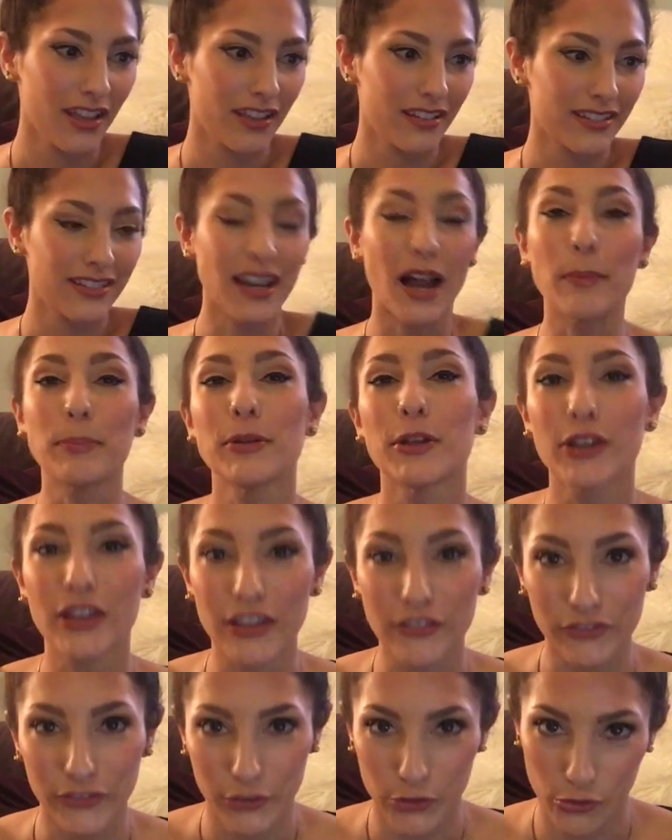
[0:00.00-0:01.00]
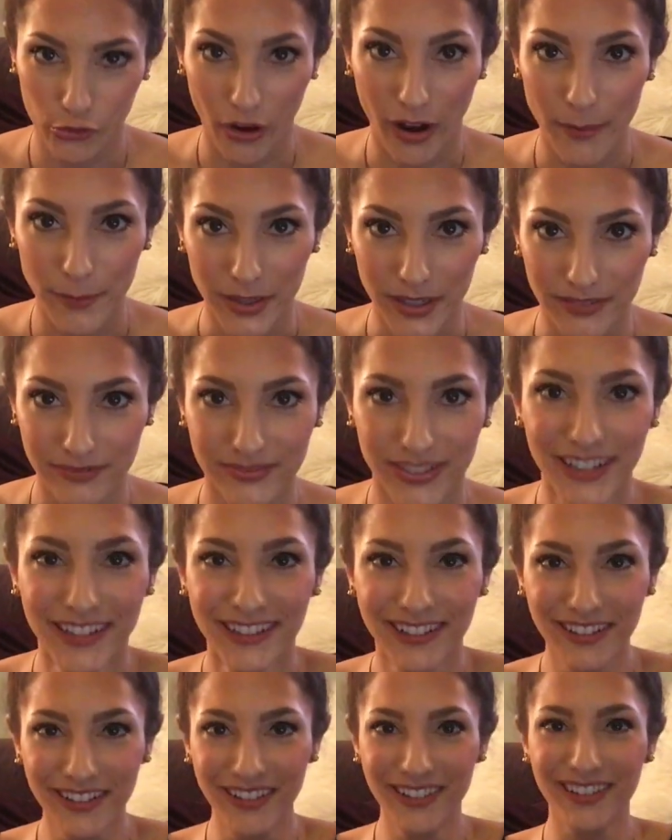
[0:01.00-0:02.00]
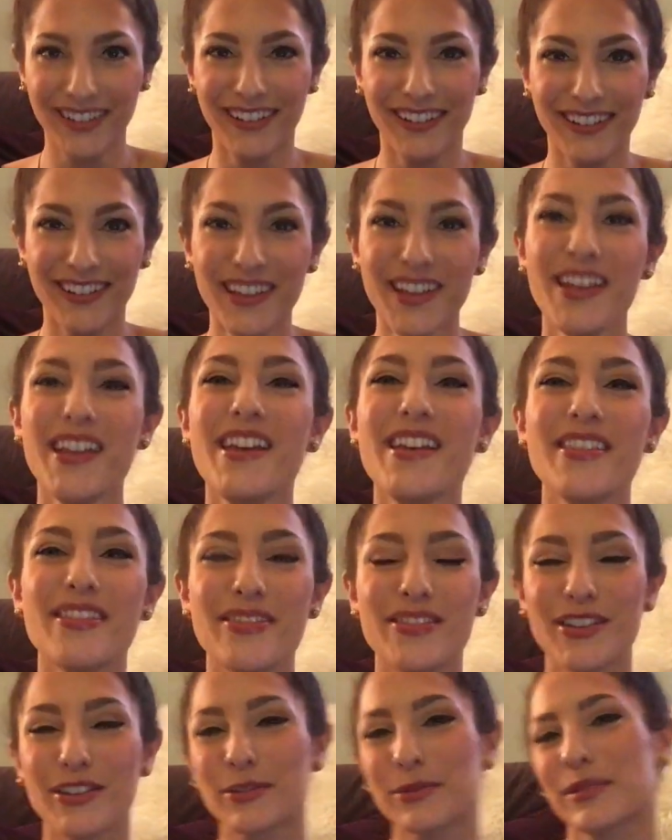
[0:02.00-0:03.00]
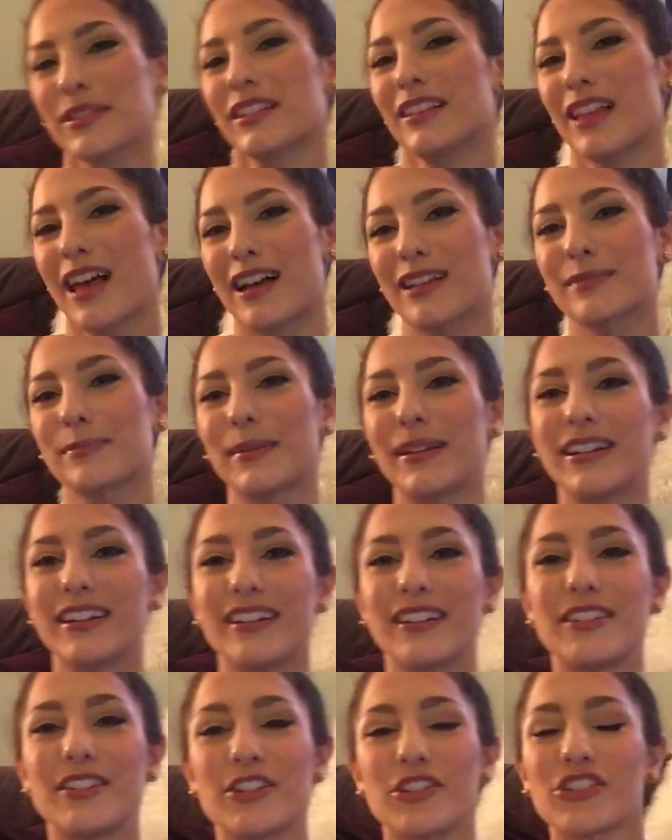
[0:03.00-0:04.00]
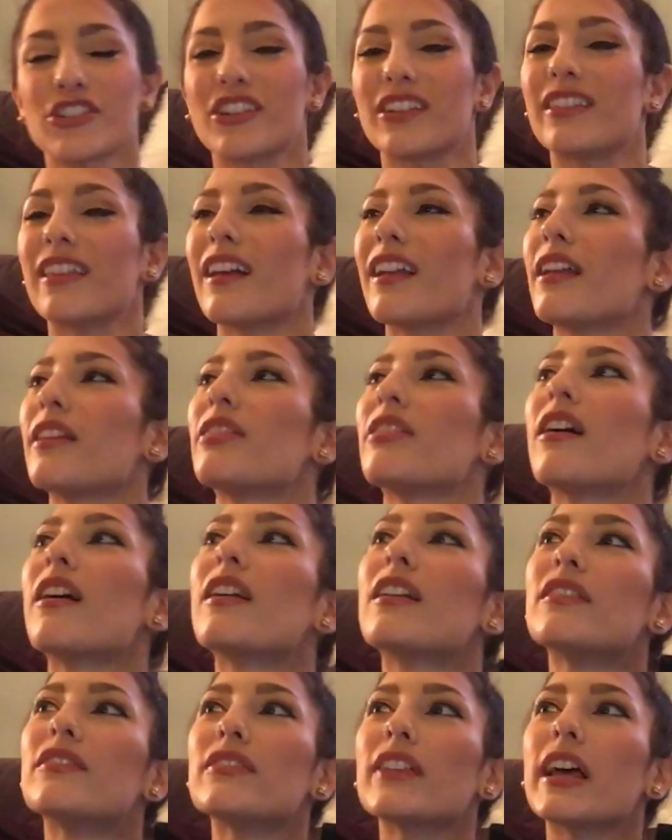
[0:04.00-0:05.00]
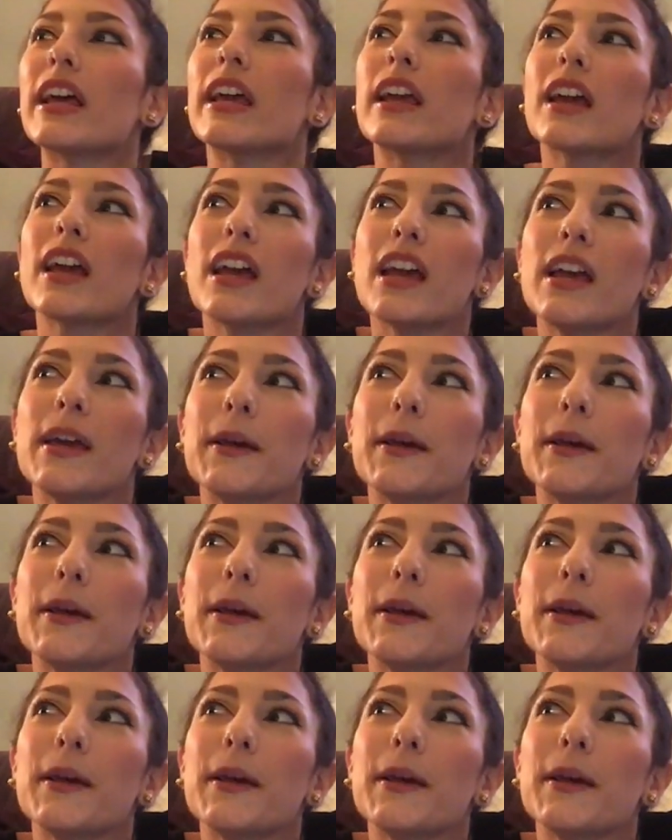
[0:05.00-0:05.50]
Stop looking for drama. This was a last-minute addition that I thought of, like,